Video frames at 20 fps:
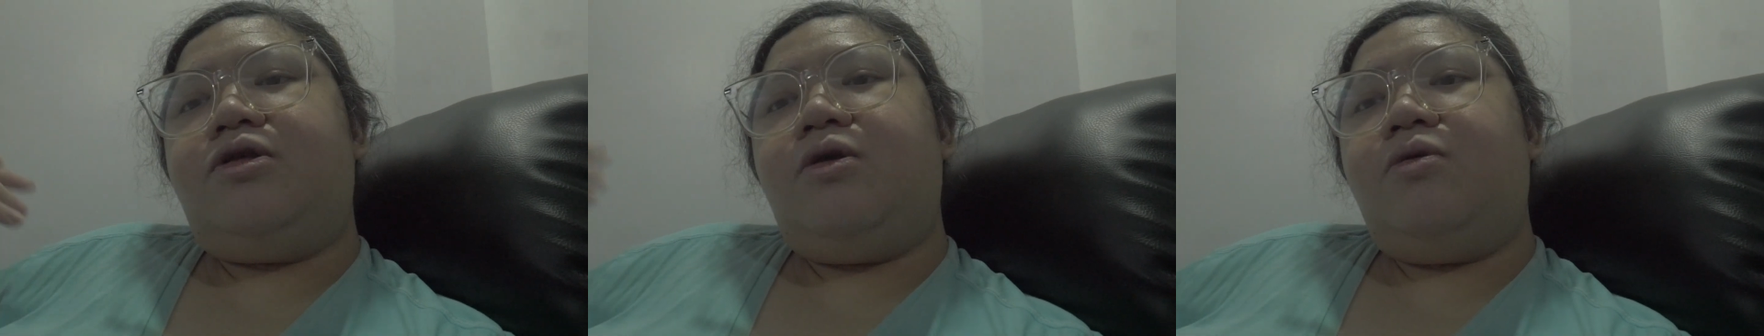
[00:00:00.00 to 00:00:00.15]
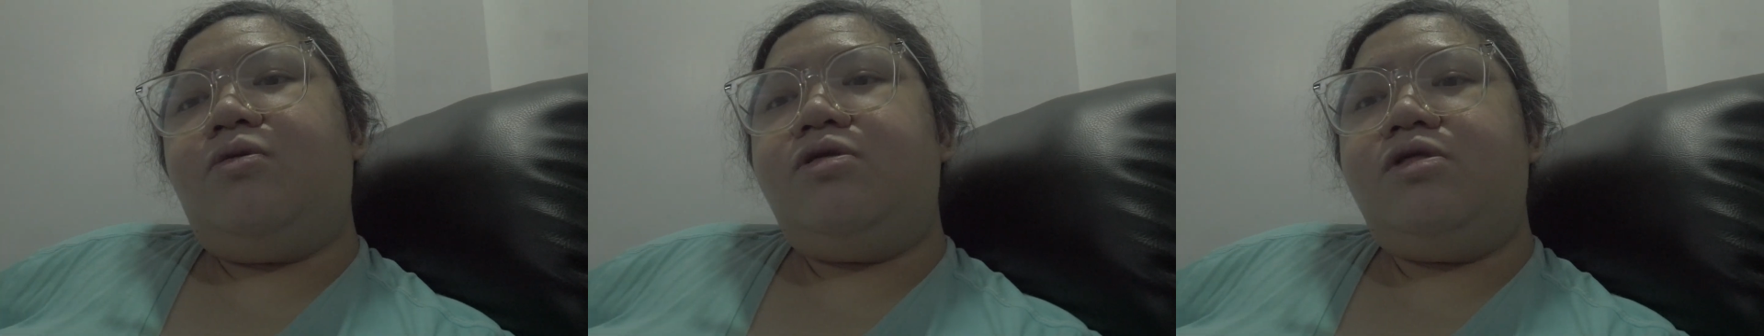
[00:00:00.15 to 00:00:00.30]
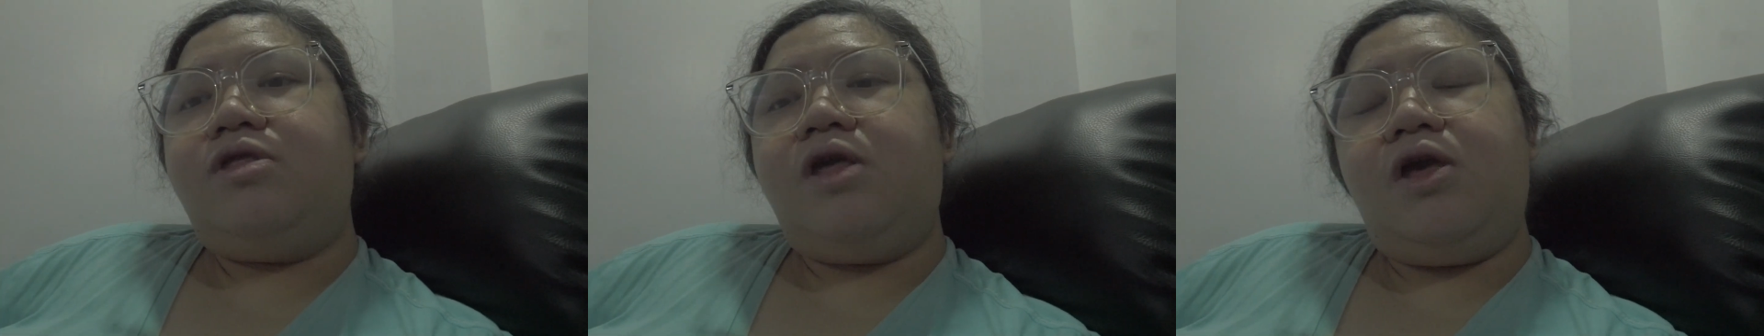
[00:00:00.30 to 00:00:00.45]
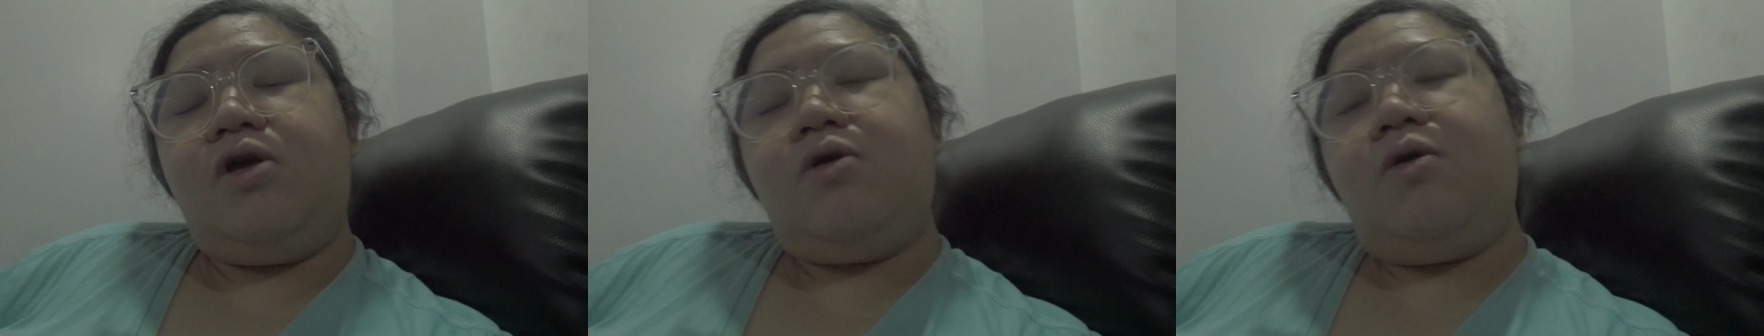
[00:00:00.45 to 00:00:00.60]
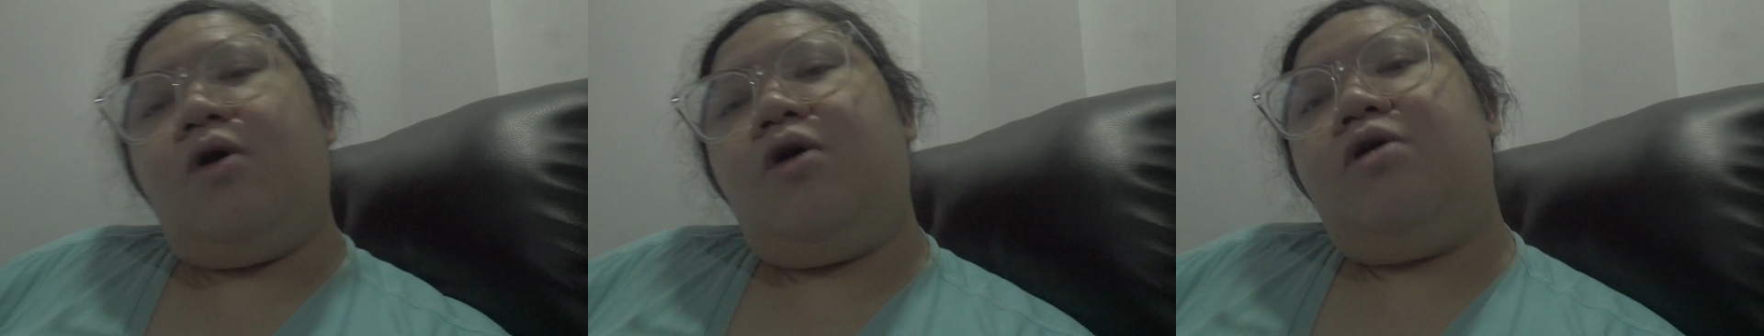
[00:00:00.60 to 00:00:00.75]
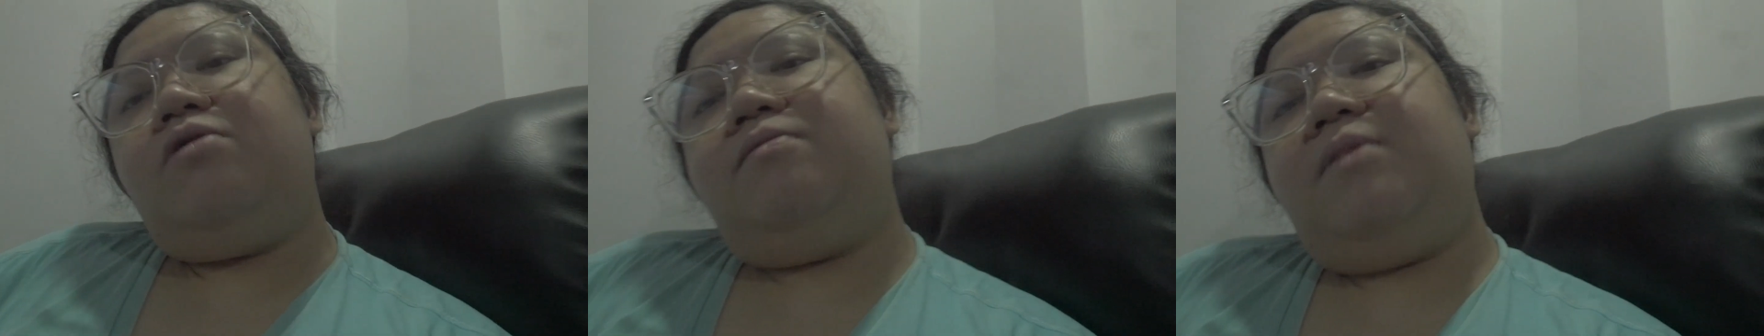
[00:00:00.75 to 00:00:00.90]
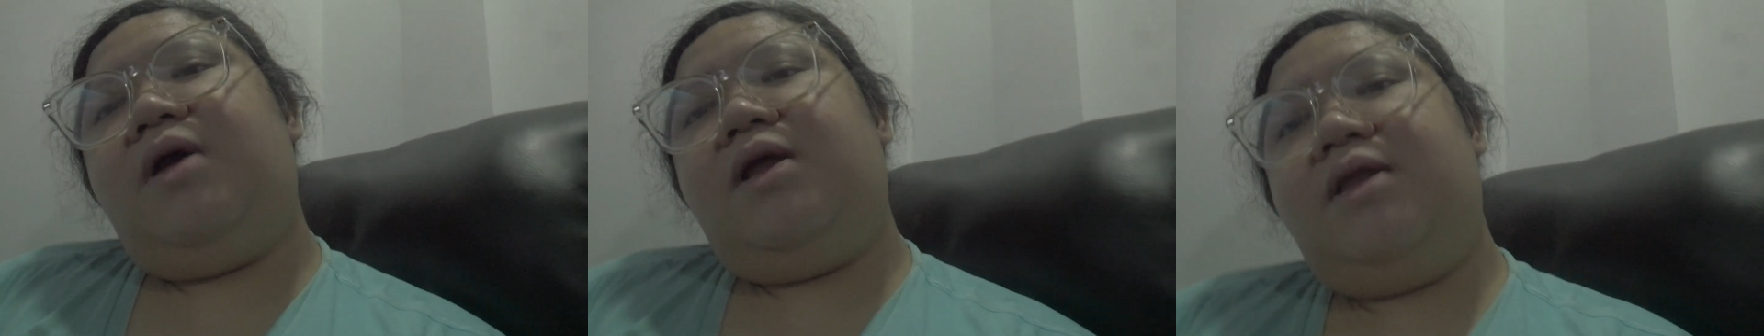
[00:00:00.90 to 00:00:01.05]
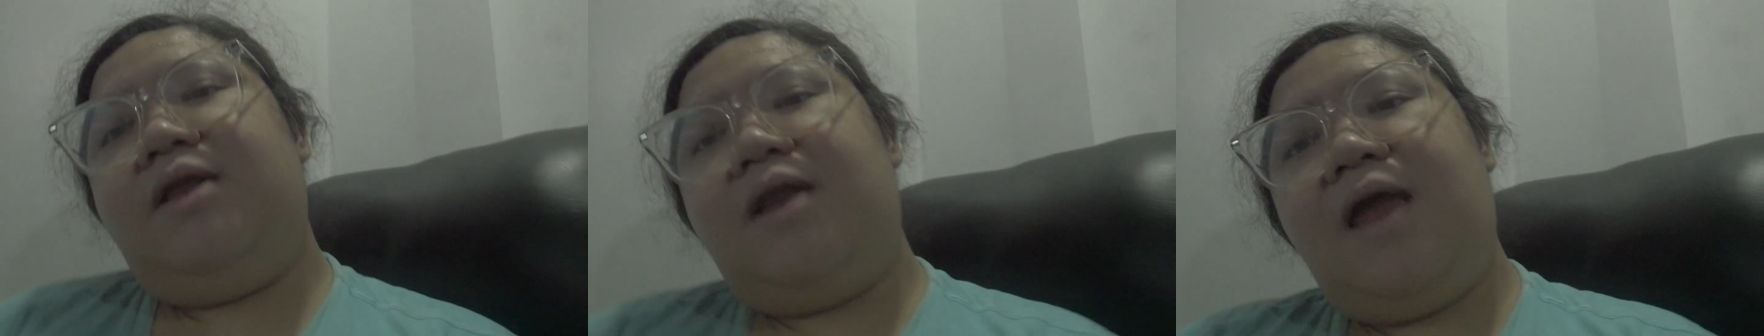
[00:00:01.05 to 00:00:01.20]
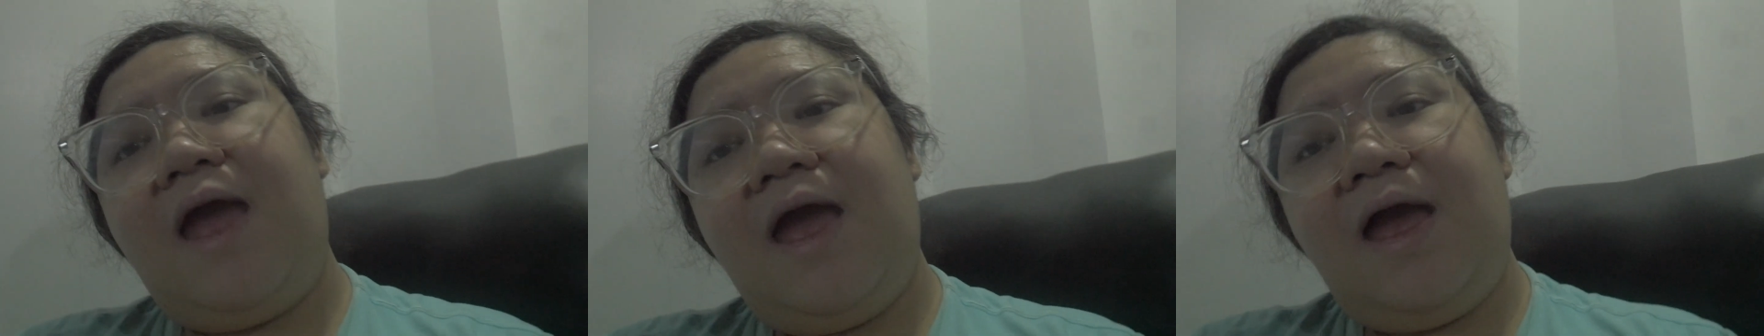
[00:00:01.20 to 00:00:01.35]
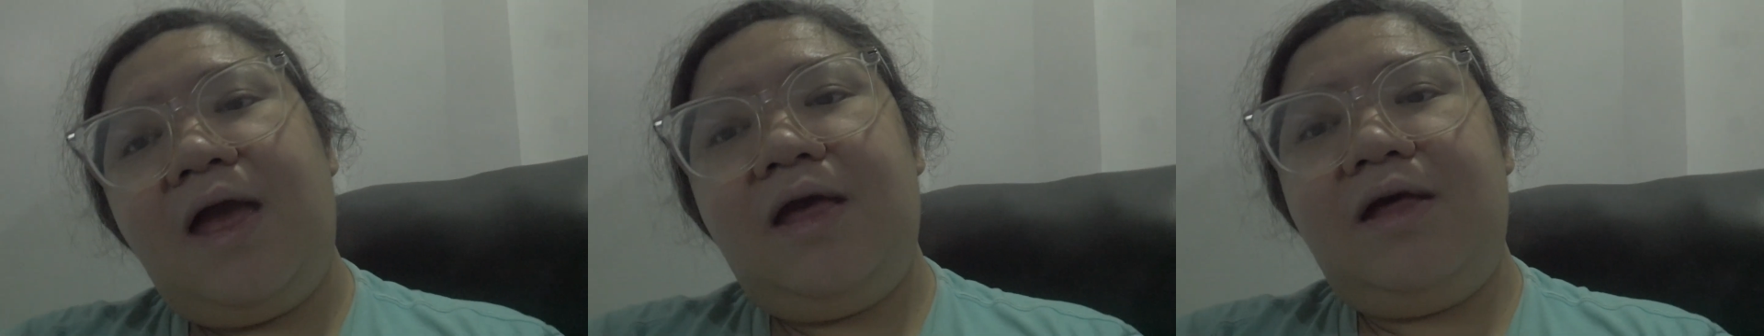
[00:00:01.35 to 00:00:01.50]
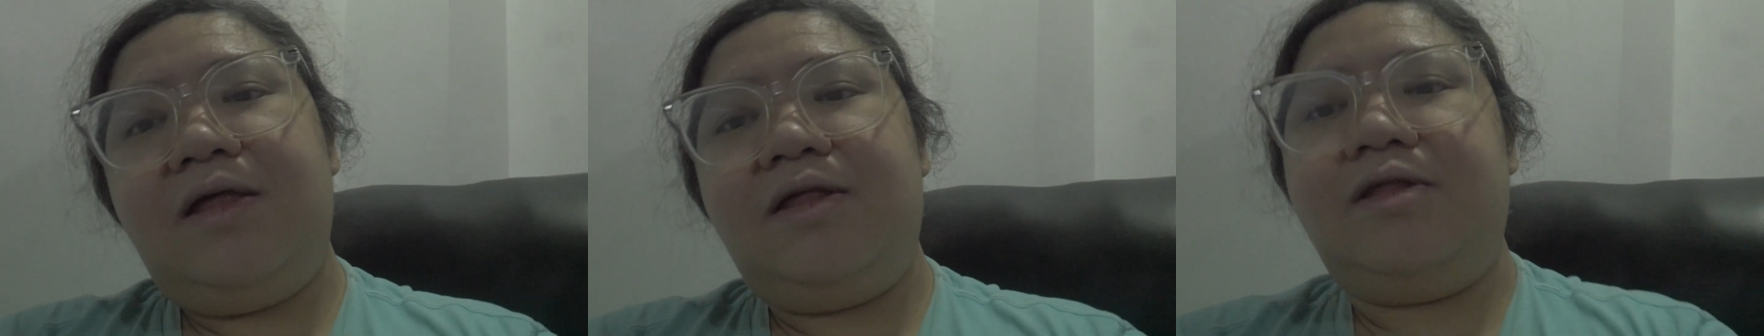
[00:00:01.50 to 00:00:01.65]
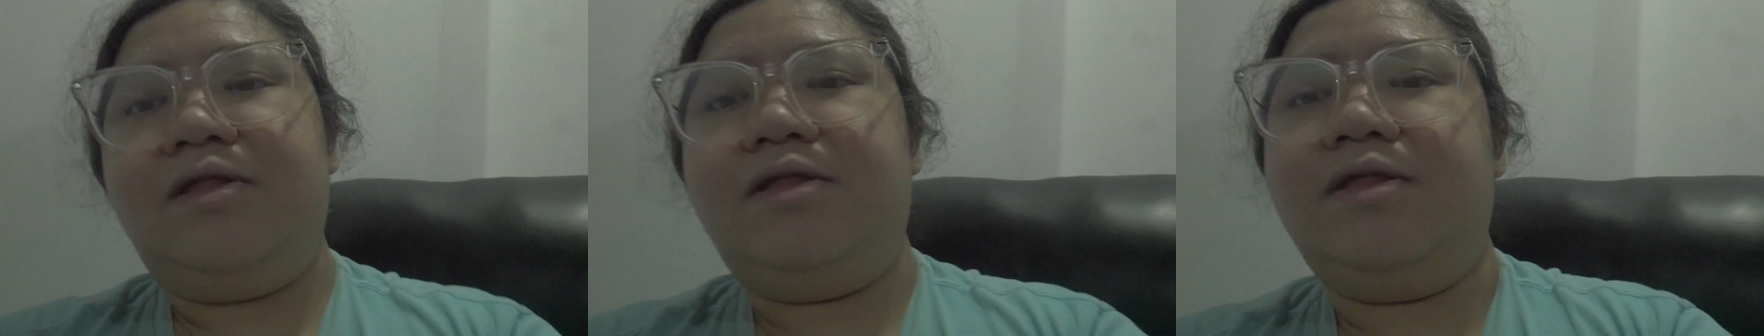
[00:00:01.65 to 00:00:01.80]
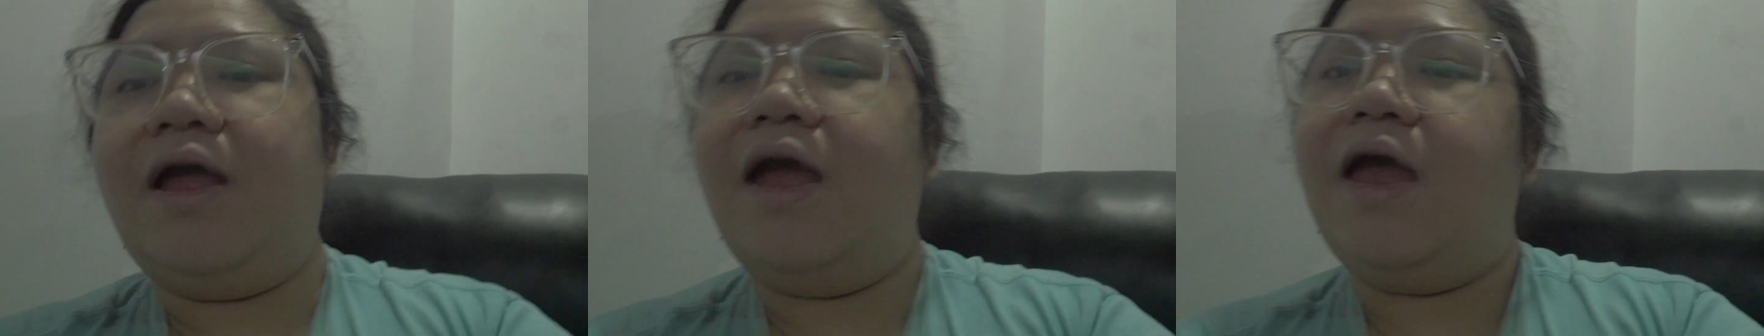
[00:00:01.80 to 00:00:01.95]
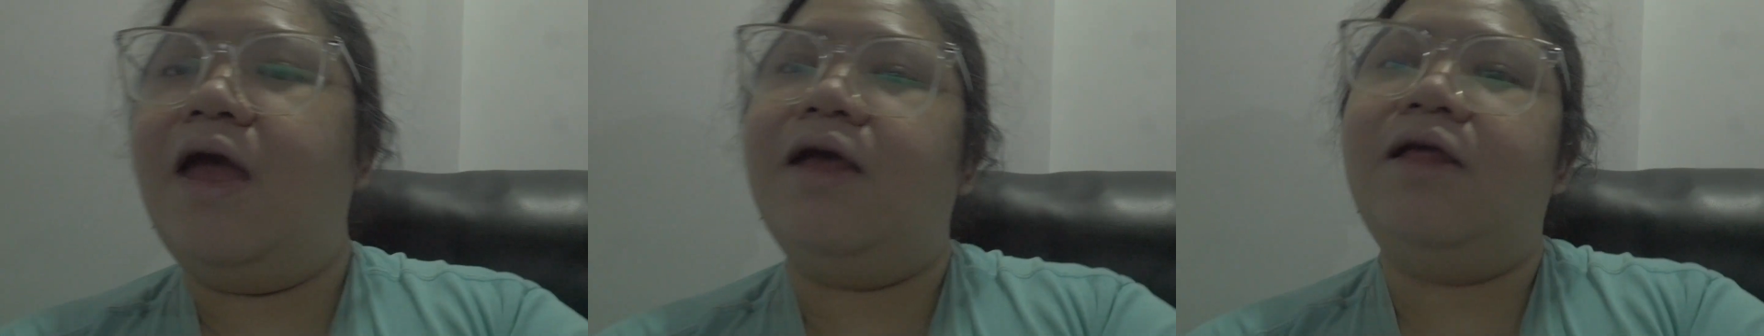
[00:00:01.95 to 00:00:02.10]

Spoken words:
So, see you on my next